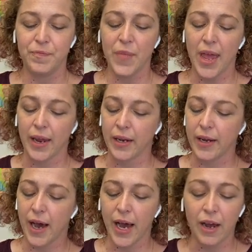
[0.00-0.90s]
And
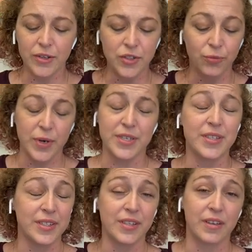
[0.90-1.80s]
I also run into
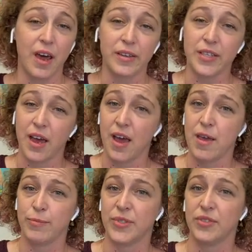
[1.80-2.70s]
this a lot of
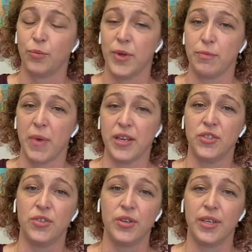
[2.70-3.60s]
times with my
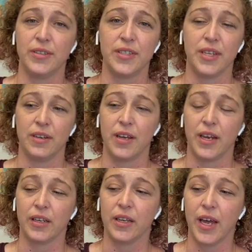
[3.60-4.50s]
students
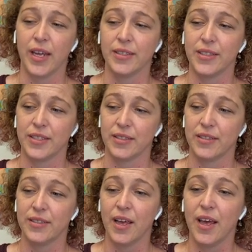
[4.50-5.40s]
and clients.
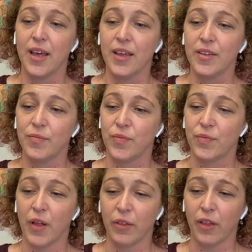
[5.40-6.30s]
Is
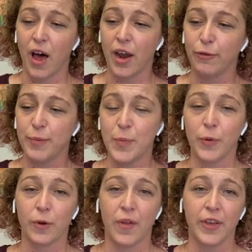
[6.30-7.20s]
a lot of people
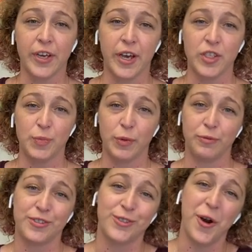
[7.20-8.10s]
are on the cusp
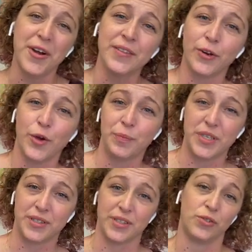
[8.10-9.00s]
of starting their own
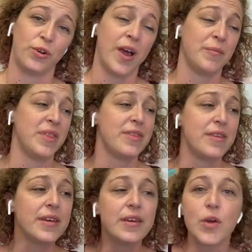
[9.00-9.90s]
business, or have been
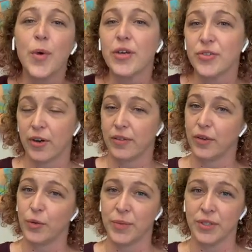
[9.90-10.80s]
thinking about starting
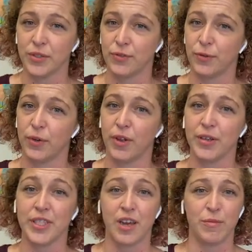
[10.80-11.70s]
their own business for a
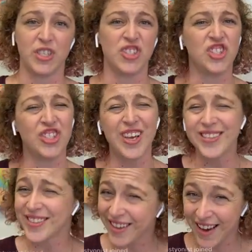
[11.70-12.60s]
long time and
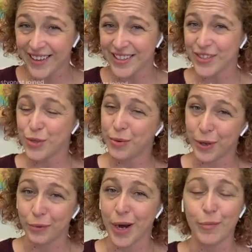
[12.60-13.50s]
just got into
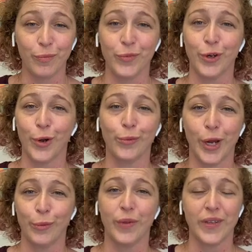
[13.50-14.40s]
it
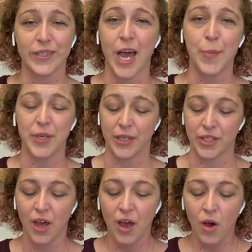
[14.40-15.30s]
right when this happened,
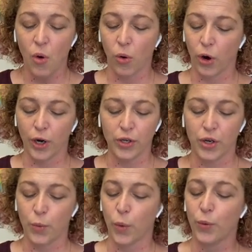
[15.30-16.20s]
or
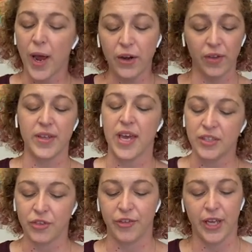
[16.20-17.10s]
we're right on the
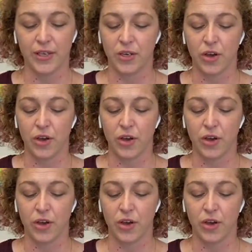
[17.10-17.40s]
edge of it.